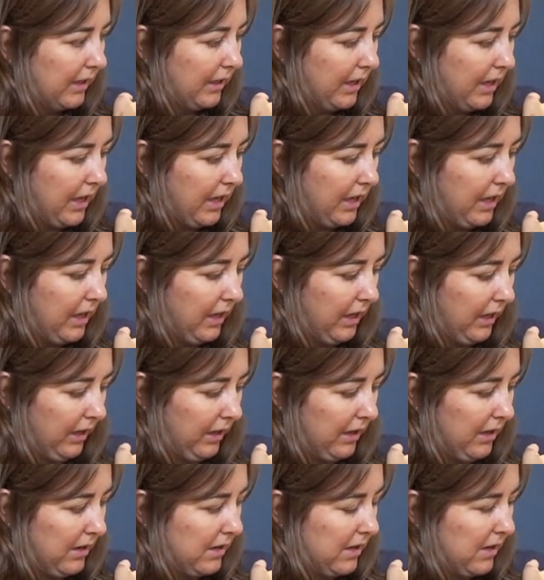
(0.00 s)

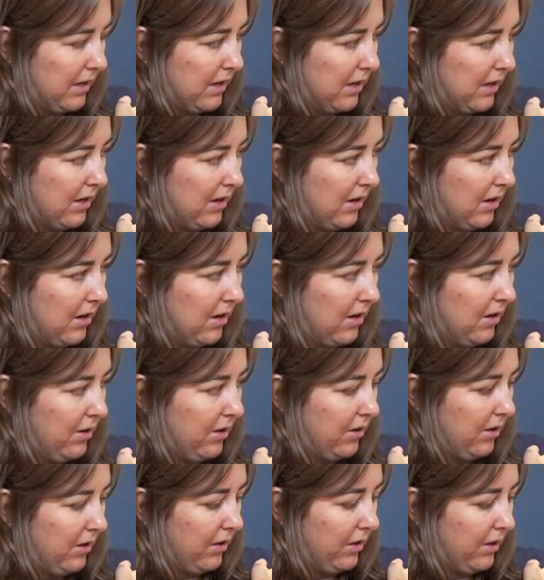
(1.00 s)
keen
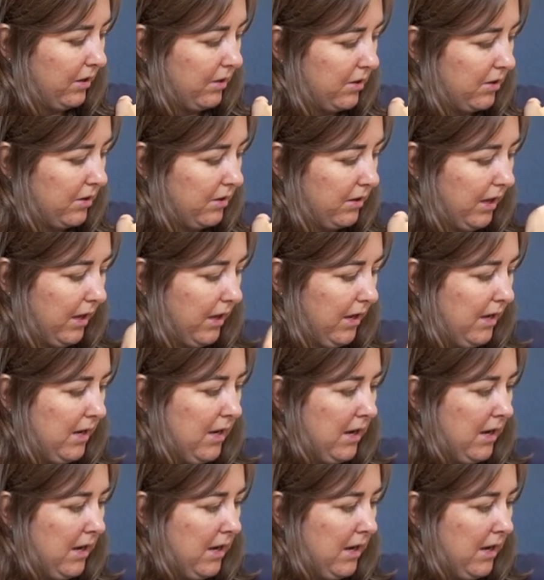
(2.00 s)
on the colour.